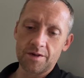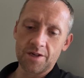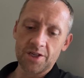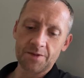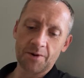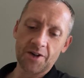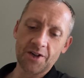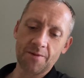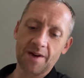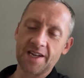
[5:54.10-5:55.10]

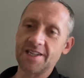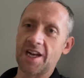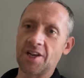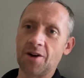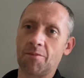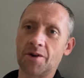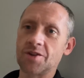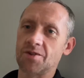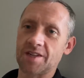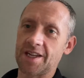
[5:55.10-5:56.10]
Spiritomb has a number
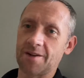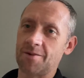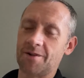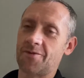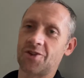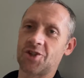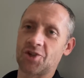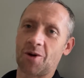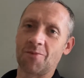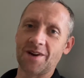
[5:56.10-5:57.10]
associated with it for
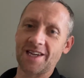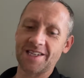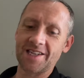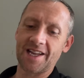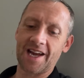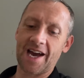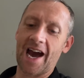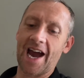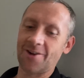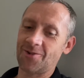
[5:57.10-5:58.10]
some reason.
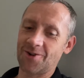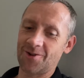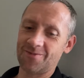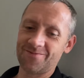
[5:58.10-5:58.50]
I don't know.